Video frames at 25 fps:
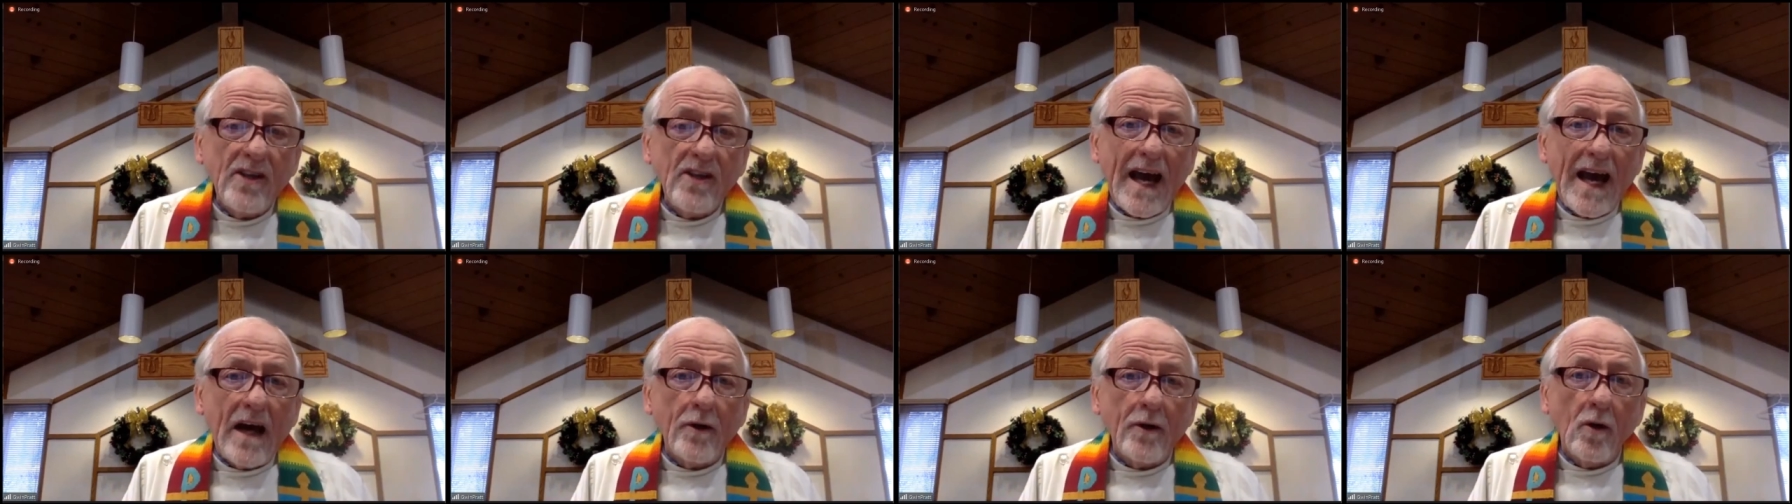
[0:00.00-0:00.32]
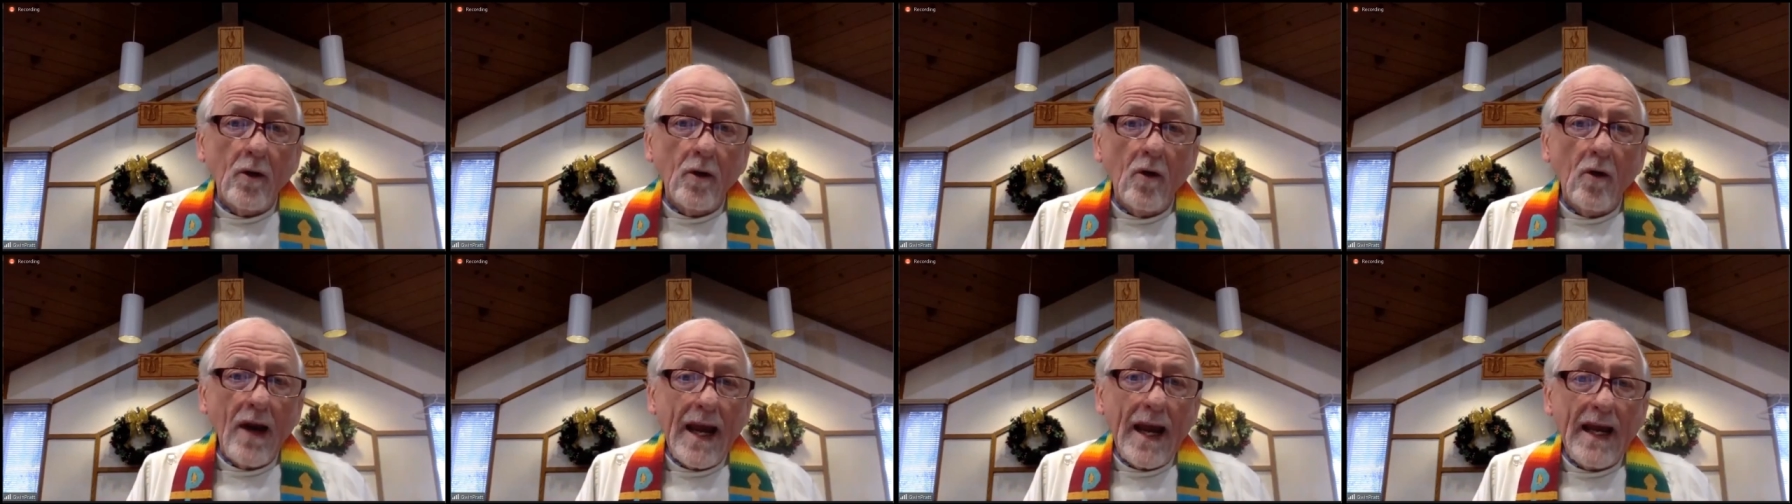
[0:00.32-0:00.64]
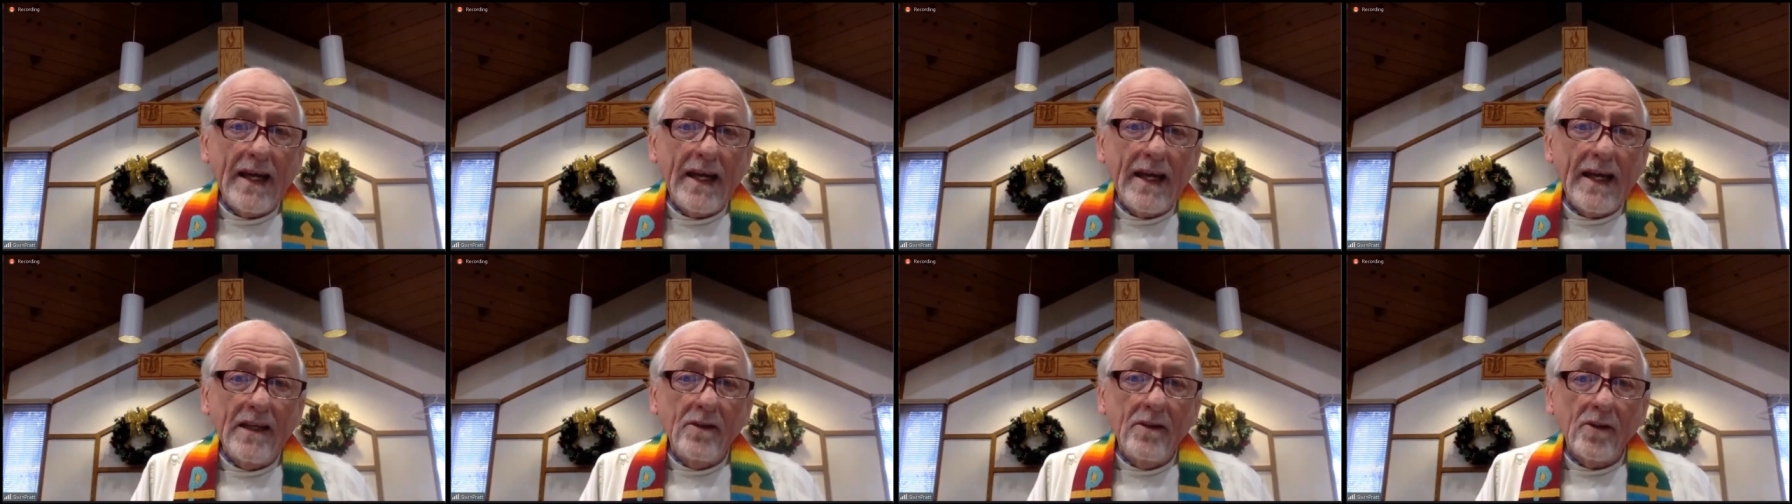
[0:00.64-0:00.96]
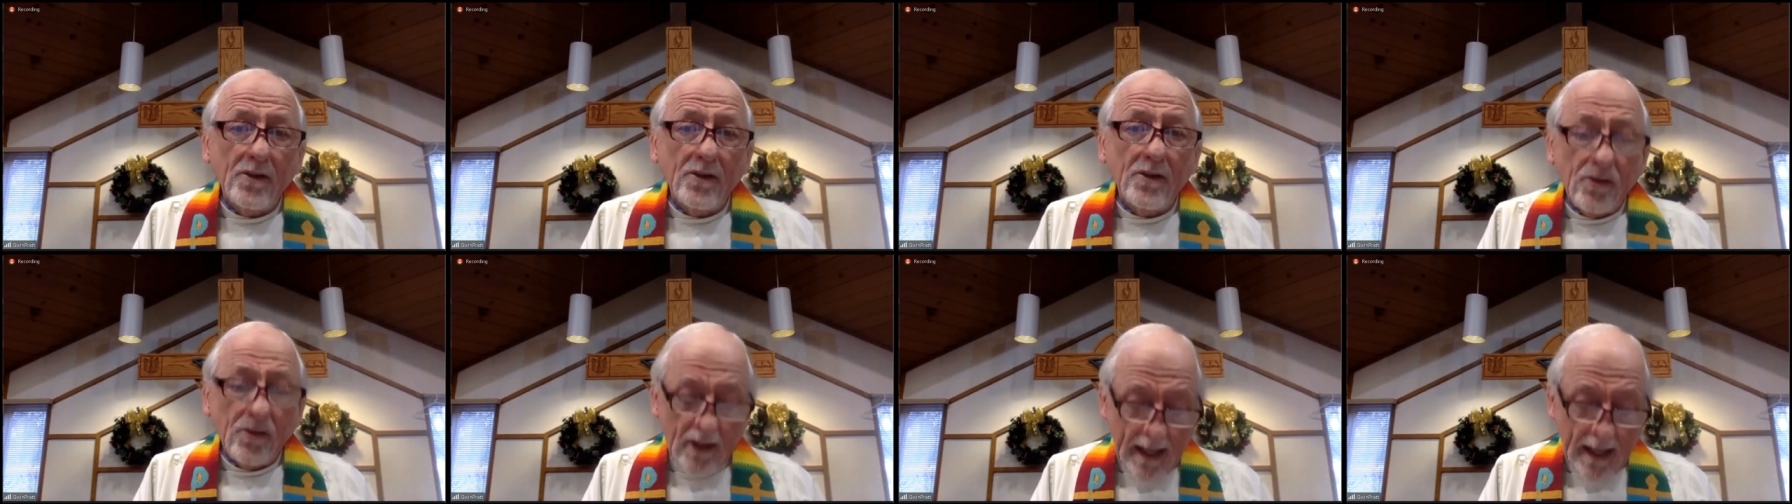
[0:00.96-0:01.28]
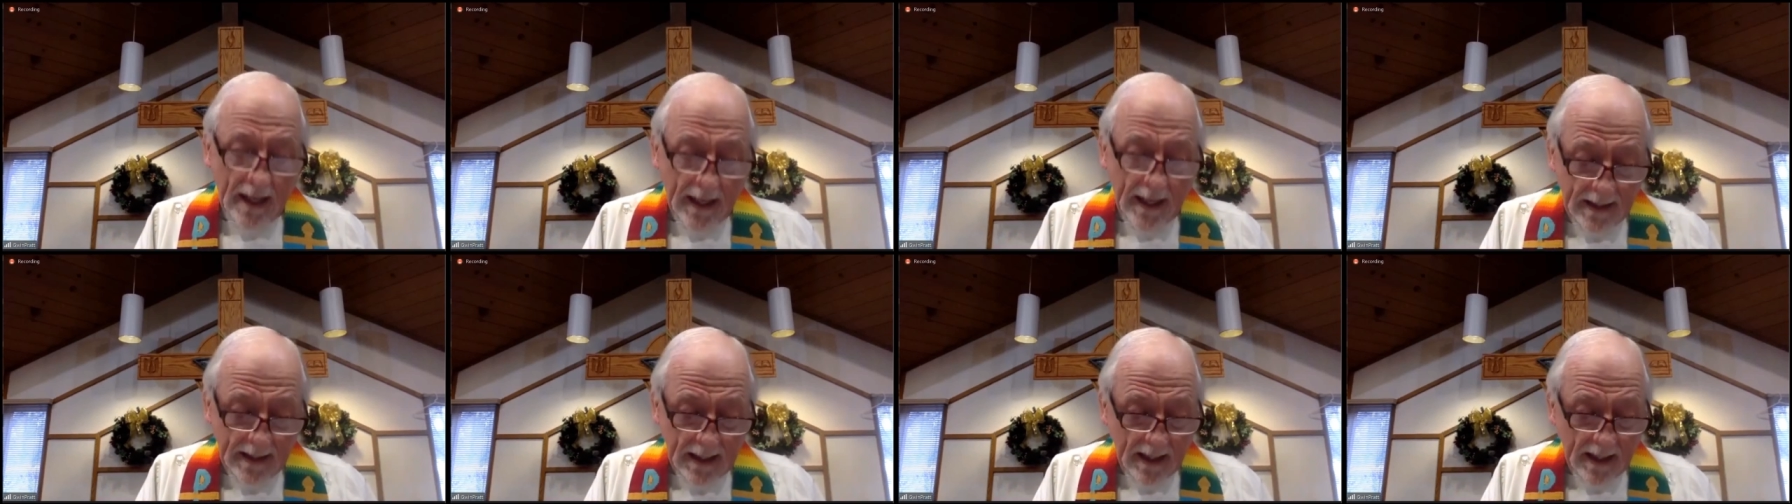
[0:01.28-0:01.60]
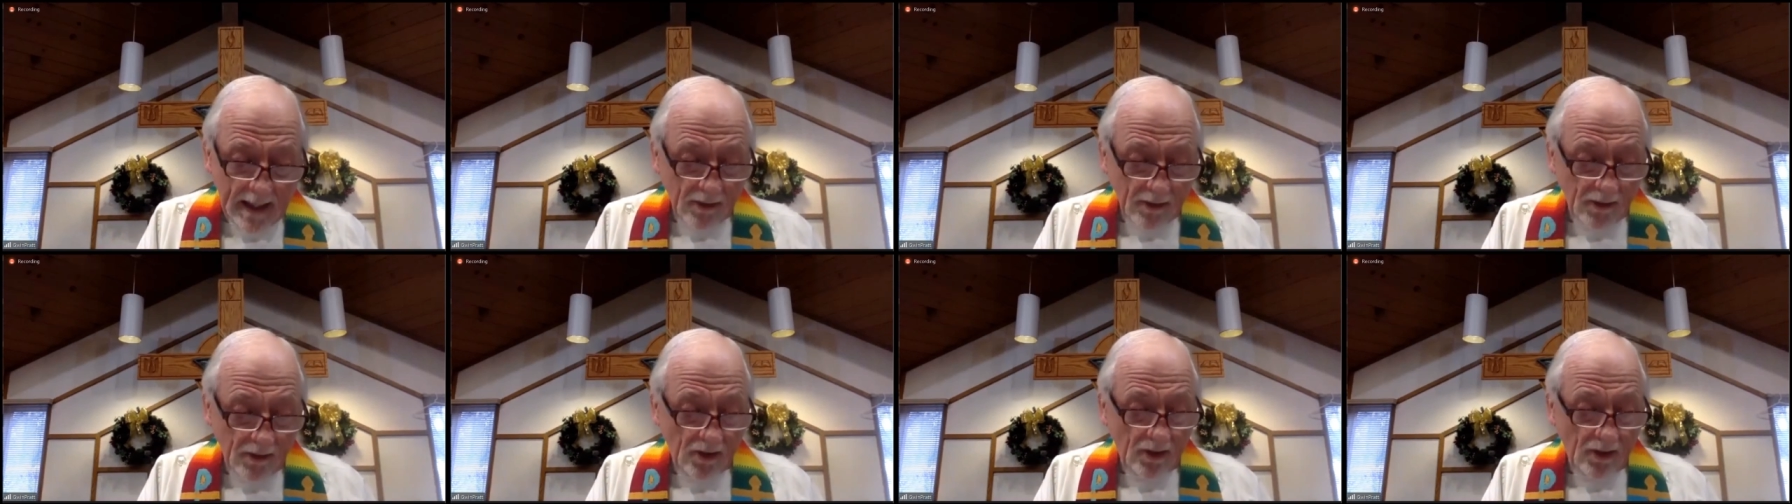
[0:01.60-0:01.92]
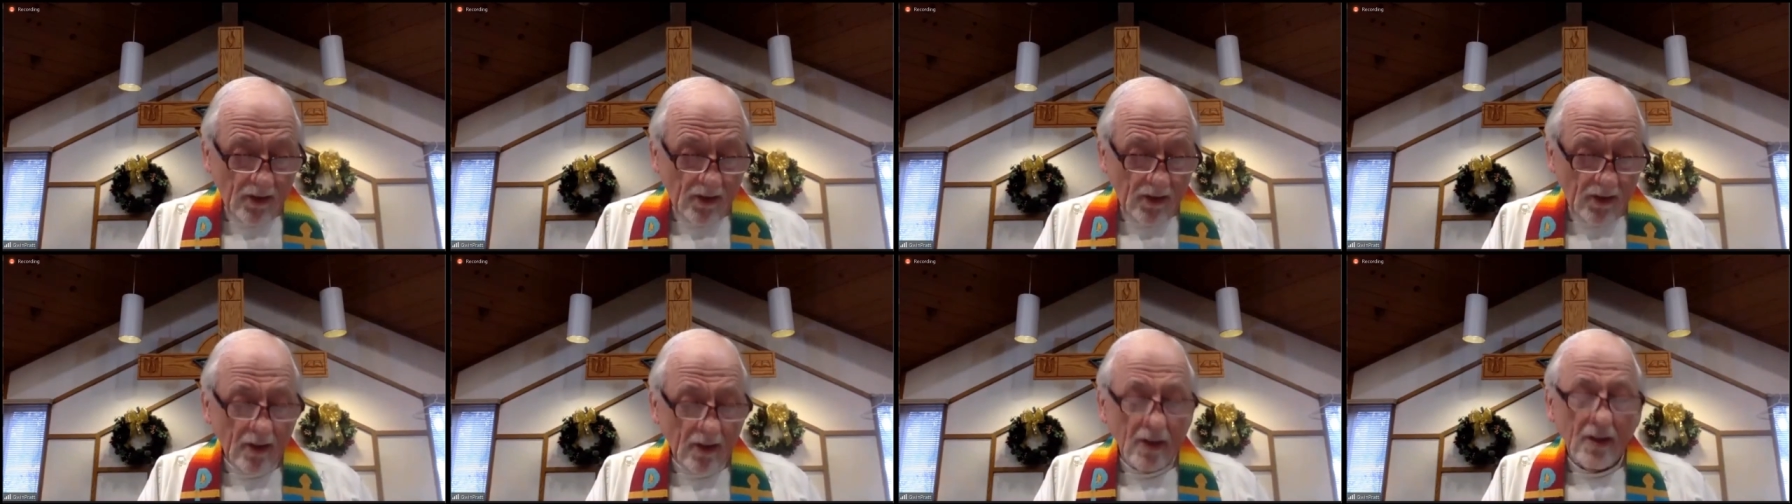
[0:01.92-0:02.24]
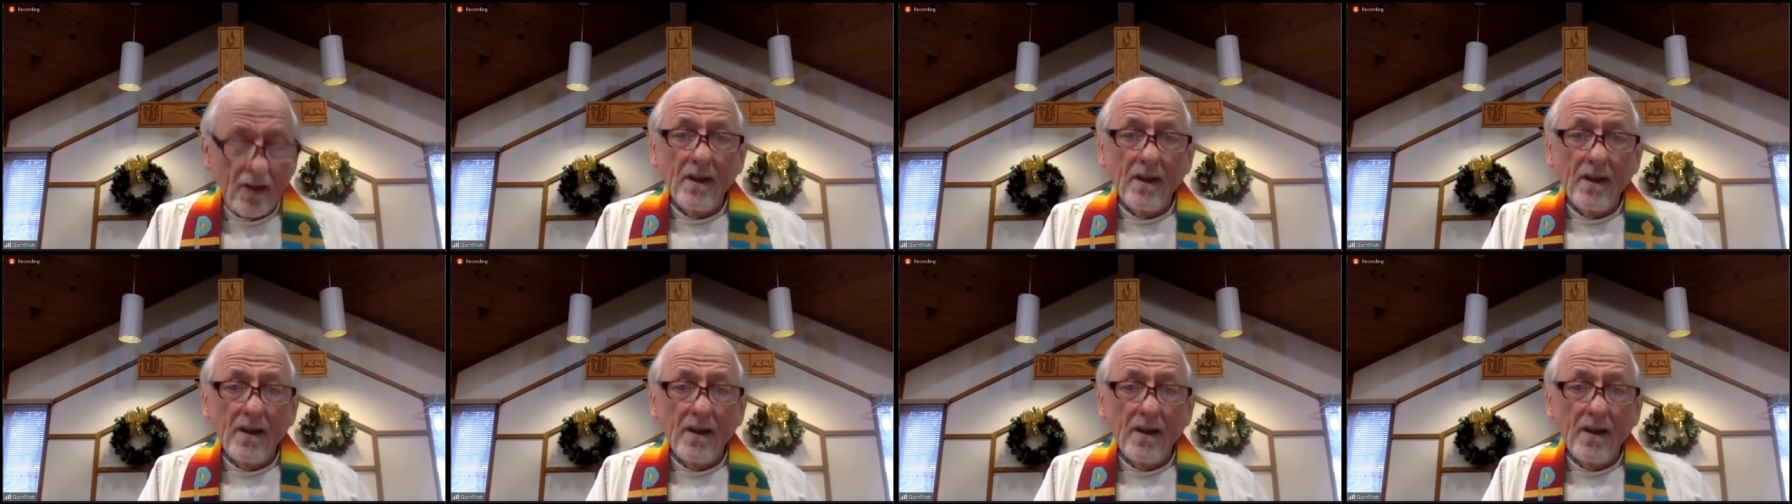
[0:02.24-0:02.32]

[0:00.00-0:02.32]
out her hand to steady us.